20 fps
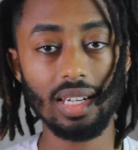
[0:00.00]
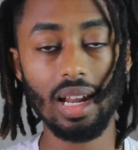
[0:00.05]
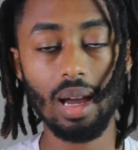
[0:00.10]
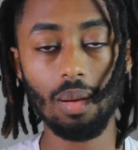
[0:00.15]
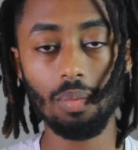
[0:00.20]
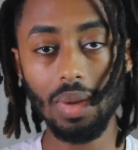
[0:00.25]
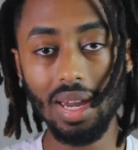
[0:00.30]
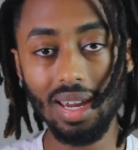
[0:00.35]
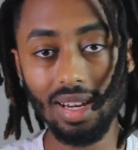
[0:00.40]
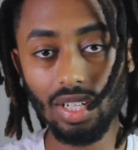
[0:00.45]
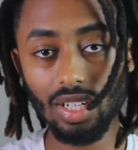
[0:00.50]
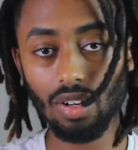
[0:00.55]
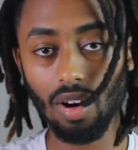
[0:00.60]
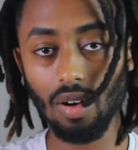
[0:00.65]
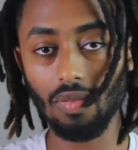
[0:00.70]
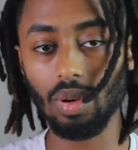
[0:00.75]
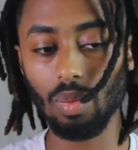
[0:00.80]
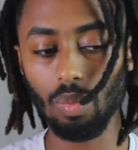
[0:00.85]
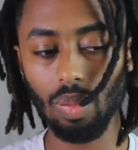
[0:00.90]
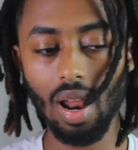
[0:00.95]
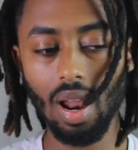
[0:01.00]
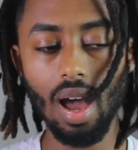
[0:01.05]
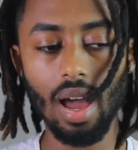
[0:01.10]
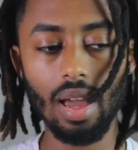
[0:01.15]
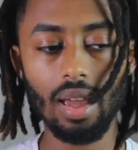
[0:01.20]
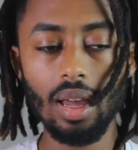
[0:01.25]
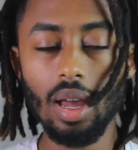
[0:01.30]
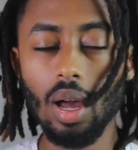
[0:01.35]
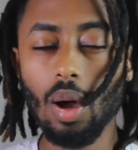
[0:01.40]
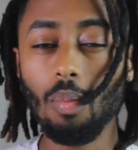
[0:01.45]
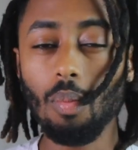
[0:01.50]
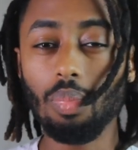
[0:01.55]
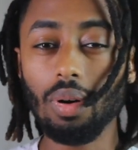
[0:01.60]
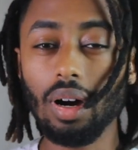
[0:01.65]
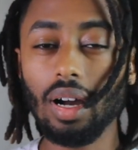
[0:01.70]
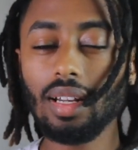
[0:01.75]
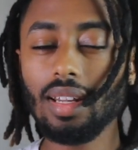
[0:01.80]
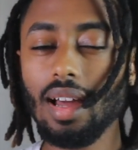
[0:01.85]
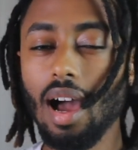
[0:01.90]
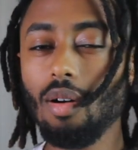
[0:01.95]
and I make sure I reply.
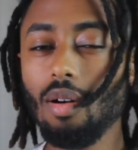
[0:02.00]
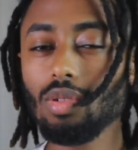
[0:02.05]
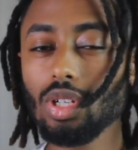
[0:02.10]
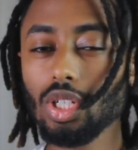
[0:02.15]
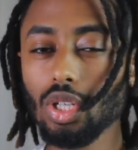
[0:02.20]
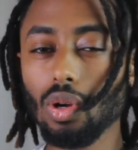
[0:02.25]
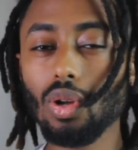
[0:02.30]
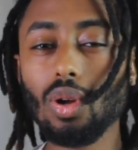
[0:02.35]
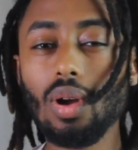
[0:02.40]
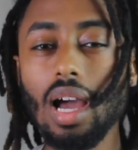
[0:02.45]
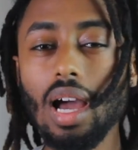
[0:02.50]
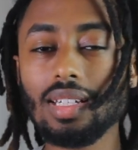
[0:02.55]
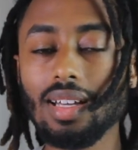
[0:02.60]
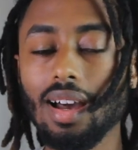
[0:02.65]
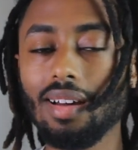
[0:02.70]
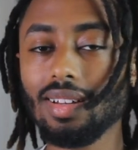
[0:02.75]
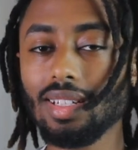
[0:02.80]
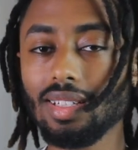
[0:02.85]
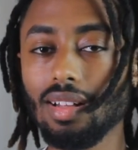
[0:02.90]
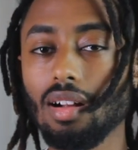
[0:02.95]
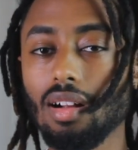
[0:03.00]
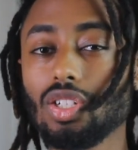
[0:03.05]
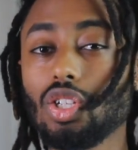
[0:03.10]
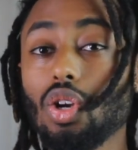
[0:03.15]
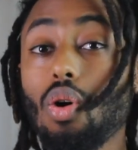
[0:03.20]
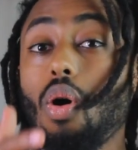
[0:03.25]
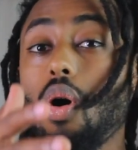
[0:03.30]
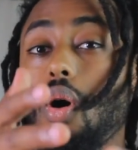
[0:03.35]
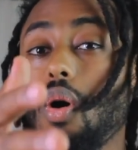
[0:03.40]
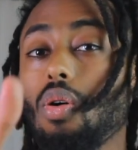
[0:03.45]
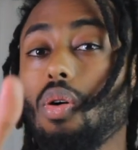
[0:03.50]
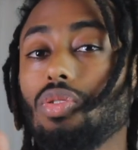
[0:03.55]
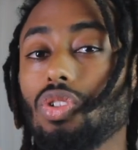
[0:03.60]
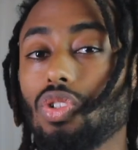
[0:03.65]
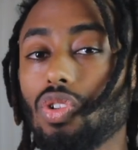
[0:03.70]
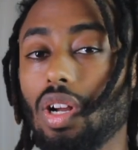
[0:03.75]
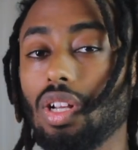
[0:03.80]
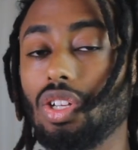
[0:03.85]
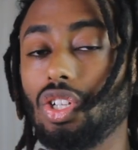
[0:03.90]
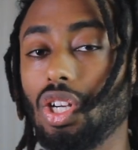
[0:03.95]
But I will show you guys how to start your own
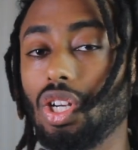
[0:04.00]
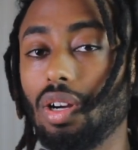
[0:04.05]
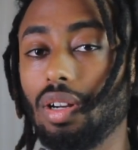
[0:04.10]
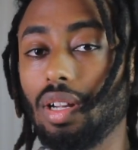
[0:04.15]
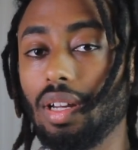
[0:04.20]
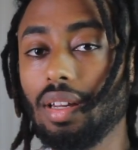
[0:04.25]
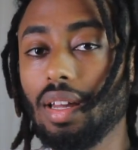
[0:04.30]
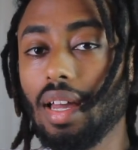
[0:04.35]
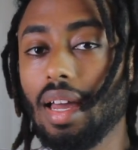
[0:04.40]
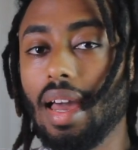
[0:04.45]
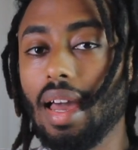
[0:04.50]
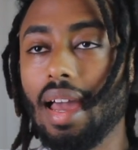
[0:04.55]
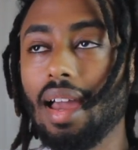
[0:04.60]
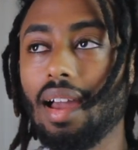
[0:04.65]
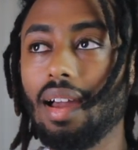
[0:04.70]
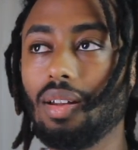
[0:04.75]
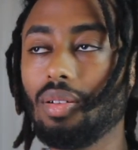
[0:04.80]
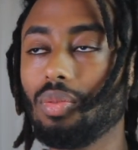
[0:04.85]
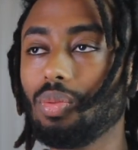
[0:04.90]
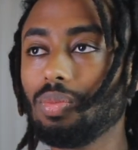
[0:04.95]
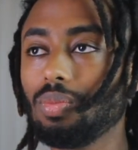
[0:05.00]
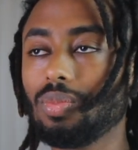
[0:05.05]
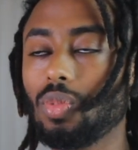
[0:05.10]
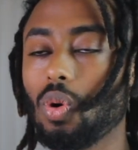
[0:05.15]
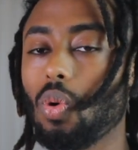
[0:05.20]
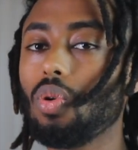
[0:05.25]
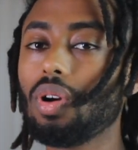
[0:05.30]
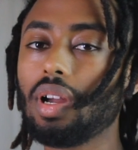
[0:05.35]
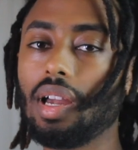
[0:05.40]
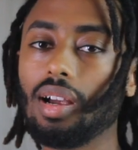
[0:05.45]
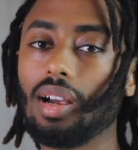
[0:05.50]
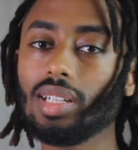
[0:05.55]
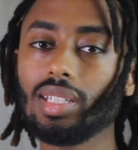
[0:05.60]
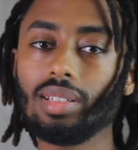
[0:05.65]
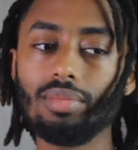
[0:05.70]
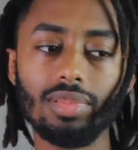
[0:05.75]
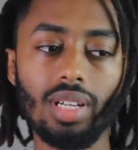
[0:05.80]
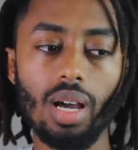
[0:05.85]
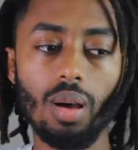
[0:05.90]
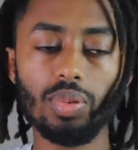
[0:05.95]
dread journey and who cares
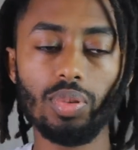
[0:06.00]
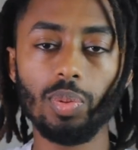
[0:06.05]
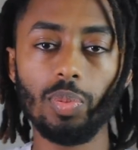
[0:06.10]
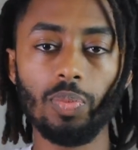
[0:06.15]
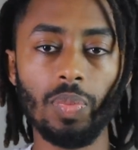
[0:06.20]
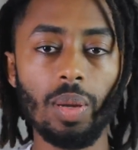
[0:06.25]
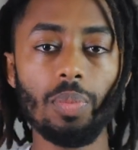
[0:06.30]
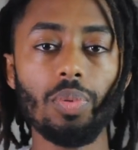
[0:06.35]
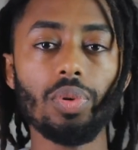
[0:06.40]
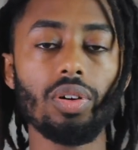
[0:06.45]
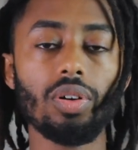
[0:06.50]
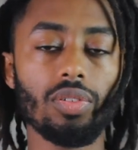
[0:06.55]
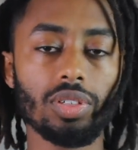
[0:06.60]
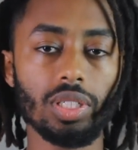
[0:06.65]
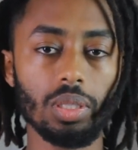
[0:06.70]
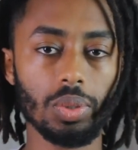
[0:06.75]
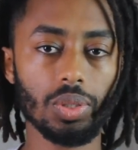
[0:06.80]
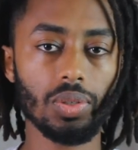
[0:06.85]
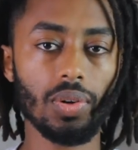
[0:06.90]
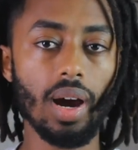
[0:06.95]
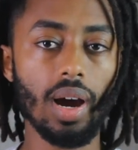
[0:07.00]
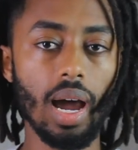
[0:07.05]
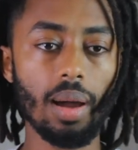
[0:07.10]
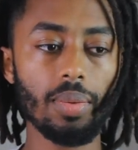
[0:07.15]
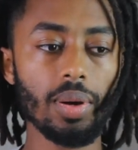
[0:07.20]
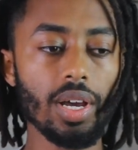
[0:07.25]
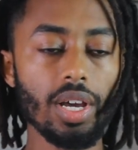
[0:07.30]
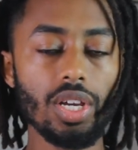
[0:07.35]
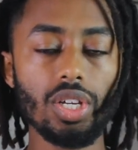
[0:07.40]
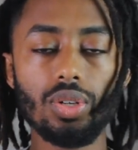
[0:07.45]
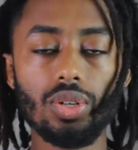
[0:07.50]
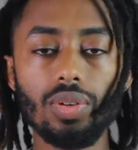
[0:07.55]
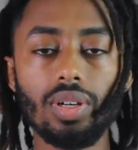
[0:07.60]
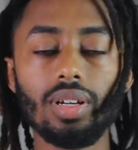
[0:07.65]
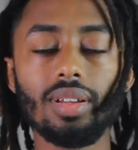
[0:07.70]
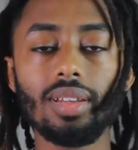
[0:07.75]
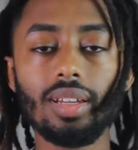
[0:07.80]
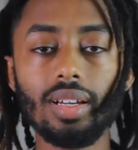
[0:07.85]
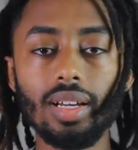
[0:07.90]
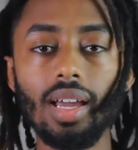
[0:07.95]
sometimes people don't subscribe. You
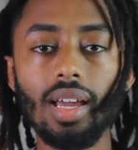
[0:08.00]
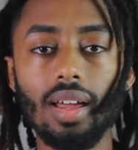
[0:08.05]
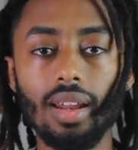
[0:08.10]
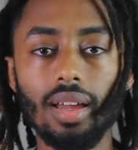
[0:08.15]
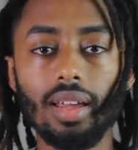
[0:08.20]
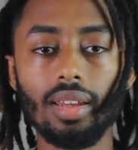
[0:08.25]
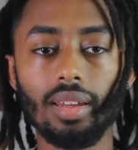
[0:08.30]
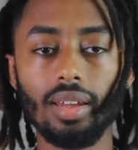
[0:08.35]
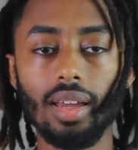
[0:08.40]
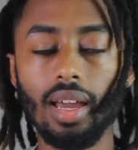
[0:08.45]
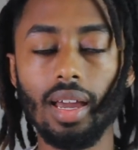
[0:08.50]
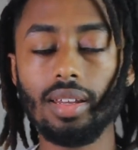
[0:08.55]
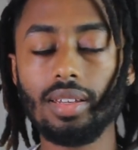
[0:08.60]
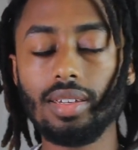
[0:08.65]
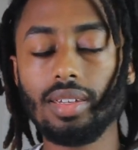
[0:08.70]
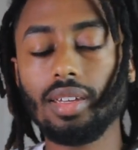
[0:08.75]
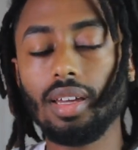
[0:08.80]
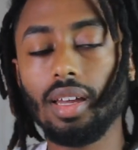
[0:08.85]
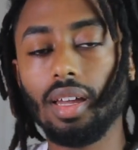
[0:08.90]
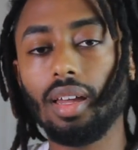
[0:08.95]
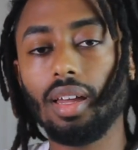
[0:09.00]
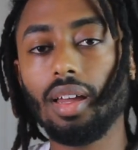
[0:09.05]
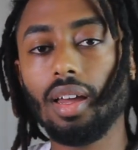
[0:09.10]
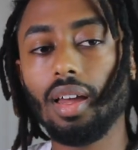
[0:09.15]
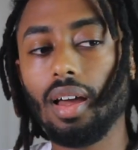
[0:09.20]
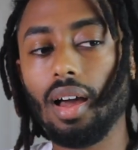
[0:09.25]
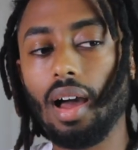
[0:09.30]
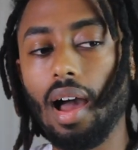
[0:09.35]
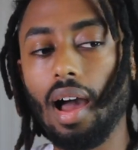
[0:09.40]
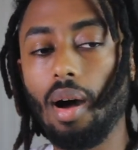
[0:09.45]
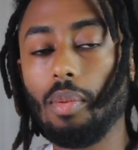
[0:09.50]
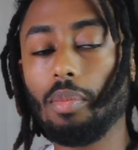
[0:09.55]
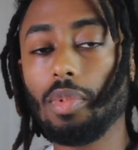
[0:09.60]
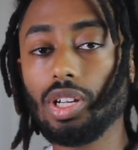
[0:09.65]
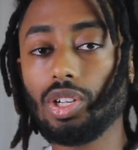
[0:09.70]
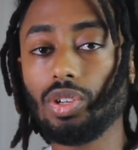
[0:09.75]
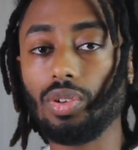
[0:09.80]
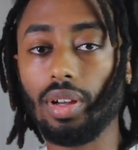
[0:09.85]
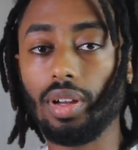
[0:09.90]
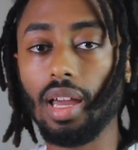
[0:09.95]
can look at it and see how
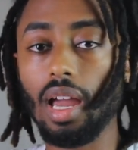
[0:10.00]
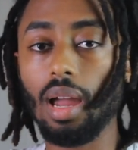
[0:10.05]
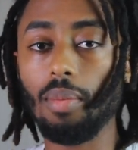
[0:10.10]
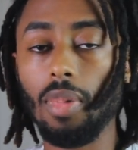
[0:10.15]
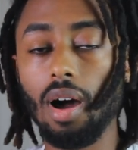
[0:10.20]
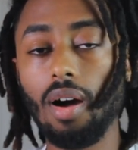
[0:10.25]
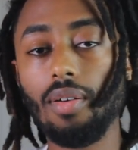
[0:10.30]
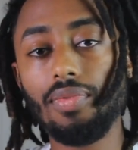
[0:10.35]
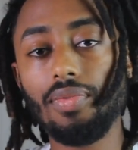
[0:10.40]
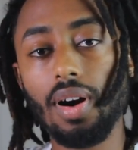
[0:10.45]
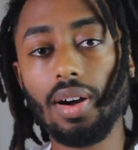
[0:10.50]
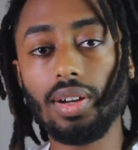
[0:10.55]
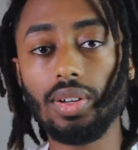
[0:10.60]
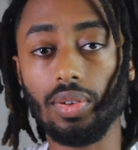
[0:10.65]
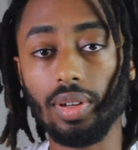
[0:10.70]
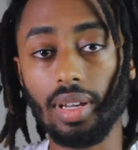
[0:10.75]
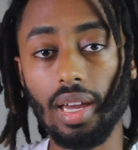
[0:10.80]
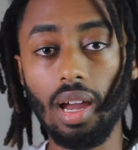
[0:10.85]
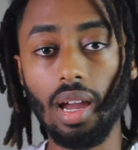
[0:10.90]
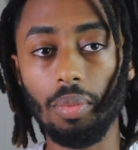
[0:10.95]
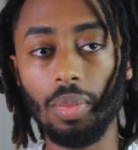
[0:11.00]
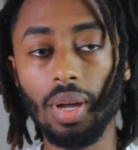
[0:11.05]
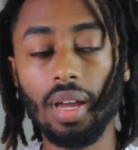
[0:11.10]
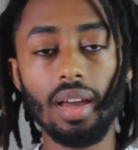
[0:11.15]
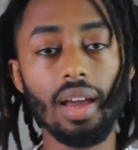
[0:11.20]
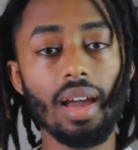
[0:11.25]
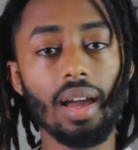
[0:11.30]
much you came, how far you came.